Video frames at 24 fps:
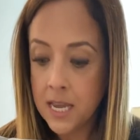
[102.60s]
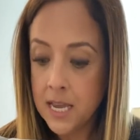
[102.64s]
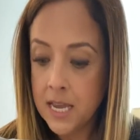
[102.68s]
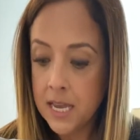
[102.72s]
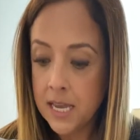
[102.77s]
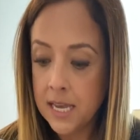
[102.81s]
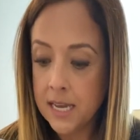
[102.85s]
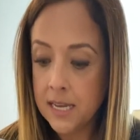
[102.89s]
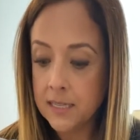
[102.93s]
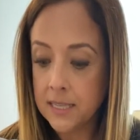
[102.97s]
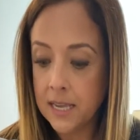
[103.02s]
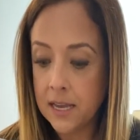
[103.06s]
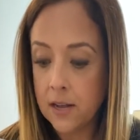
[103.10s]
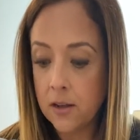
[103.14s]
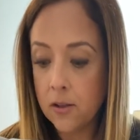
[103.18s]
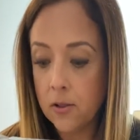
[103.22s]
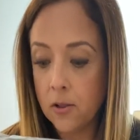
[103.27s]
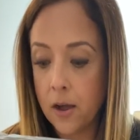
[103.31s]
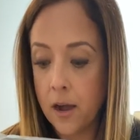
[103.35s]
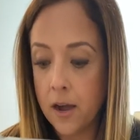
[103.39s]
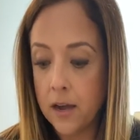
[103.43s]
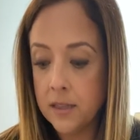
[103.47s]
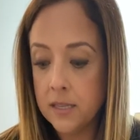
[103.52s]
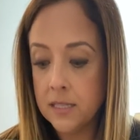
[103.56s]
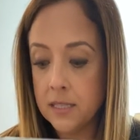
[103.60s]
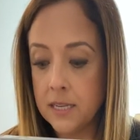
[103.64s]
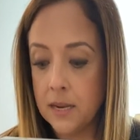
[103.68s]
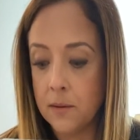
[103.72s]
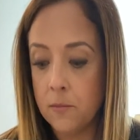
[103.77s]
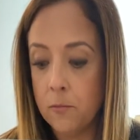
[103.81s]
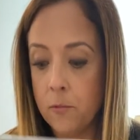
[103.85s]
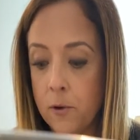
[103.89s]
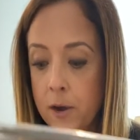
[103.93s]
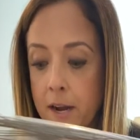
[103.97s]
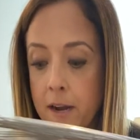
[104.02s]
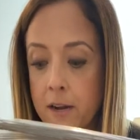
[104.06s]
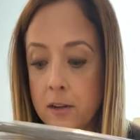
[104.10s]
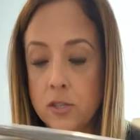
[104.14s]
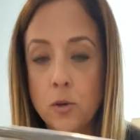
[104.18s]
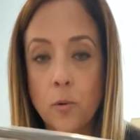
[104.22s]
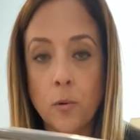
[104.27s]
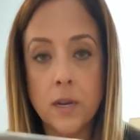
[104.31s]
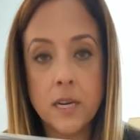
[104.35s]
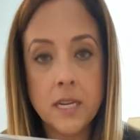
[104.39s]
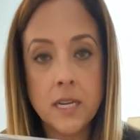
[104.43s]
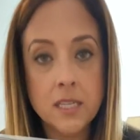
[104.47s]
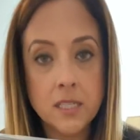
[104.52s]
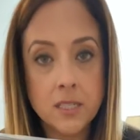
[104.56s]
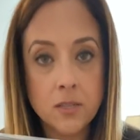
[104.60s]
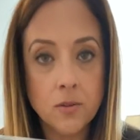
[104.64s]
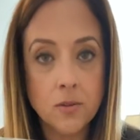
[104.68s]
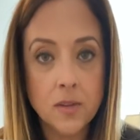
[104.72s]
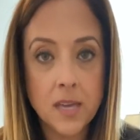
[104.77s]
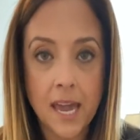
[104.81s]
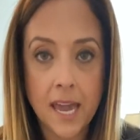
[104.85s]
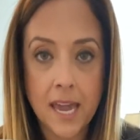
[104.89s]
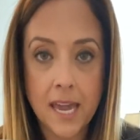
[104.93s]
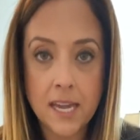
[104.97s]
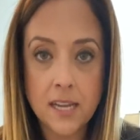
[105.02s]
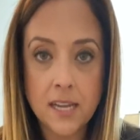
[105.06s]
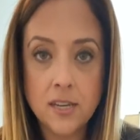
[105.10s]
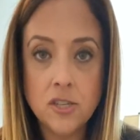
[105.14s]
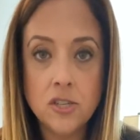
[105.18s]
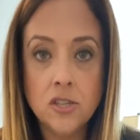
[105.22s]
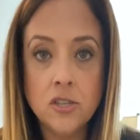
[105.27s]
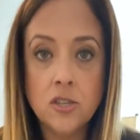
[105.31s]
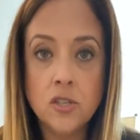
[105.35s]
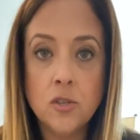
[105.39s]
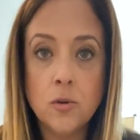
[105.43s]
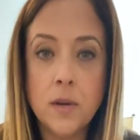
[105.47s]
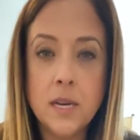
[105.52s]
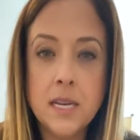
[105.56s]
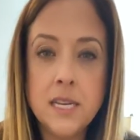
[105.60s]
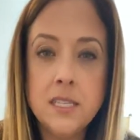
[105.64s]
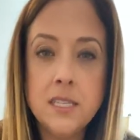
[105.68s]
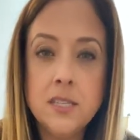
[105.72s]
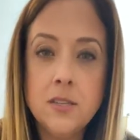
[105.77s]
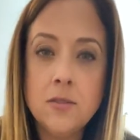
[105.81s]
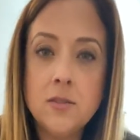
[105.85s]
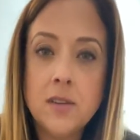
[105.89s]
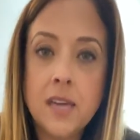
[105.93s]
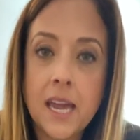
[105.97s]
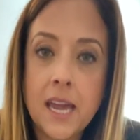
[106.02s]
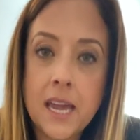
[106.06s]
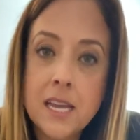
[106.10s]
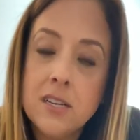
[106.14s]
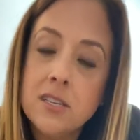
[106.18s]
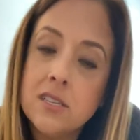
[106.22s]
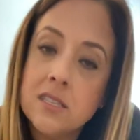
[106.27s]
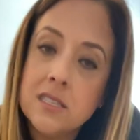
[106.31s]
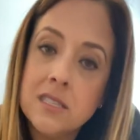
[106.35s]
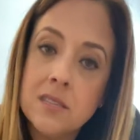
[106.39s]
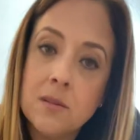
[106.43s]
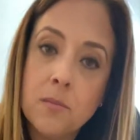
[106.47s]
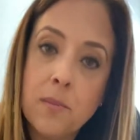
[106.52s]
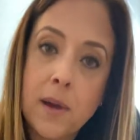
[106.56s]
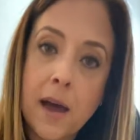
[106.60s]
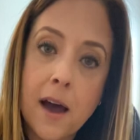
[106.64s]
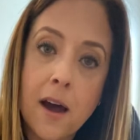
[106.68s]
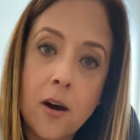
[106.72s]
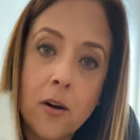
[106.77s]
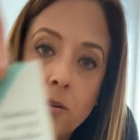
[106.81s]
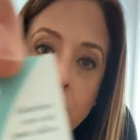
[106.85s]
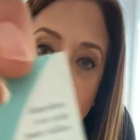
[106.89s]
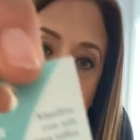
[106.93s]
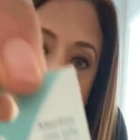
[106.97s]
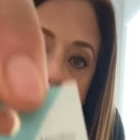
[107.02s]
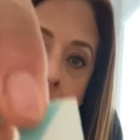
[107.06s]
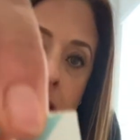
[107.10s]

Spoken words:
It is a cloth stem wire, 22 gauge. 22 gauge is about